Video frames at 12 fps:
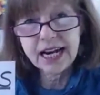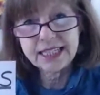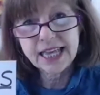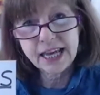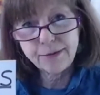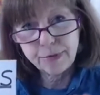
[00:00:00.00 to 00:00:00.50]
then
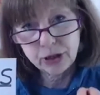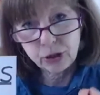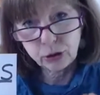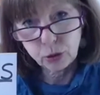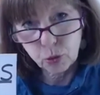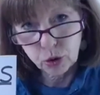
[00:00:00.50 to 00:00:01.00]
as they
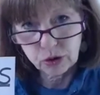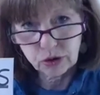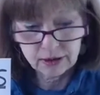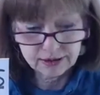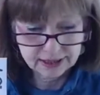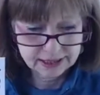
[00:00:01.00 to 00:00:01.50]
build
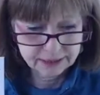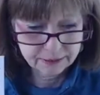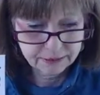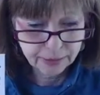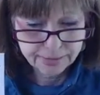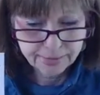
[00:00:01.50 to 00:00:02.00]
worlds.
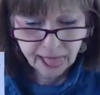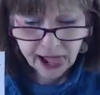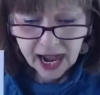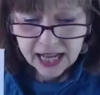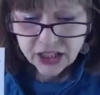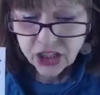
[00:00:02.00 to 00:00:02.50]

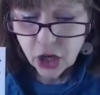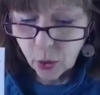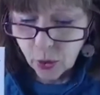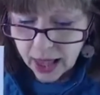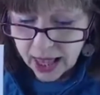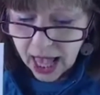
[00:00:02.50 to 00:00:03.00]

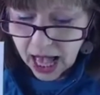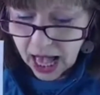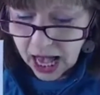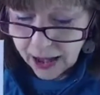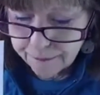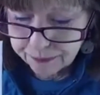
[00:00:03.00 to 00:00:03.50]
So
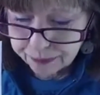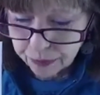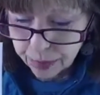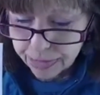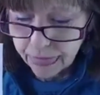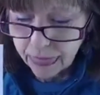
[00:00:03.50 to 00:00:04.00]
um,